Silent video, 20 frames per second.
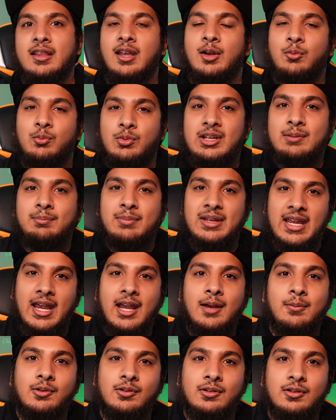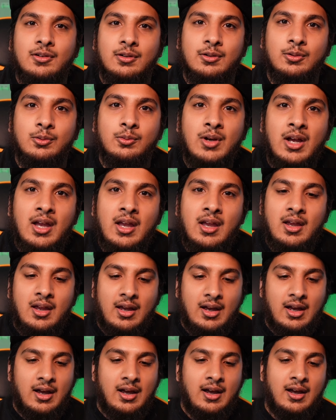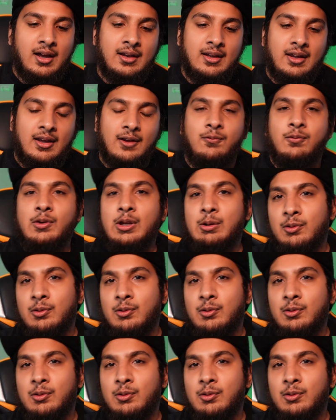that we'd be able to if